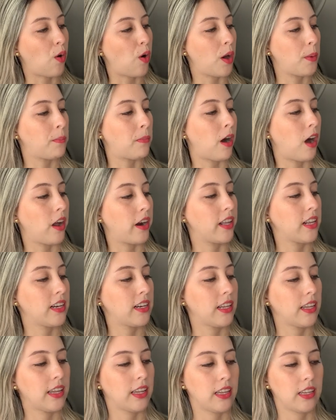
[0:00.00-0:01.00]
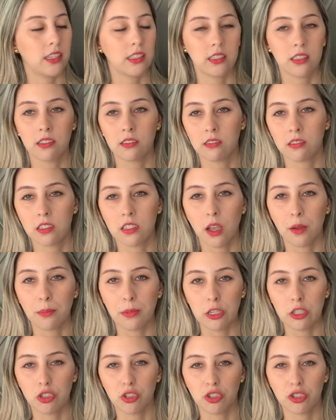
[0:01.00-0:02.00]
how I bought it and
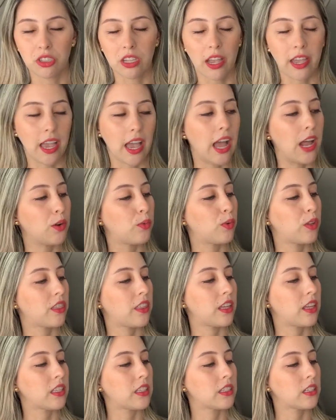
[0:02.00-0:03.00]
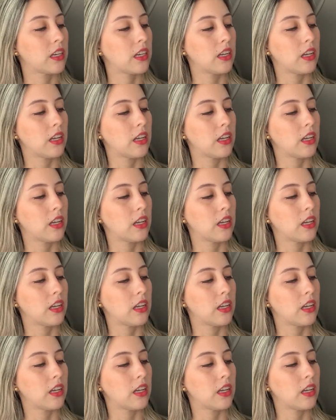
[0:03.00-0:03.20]
some issues I had with it.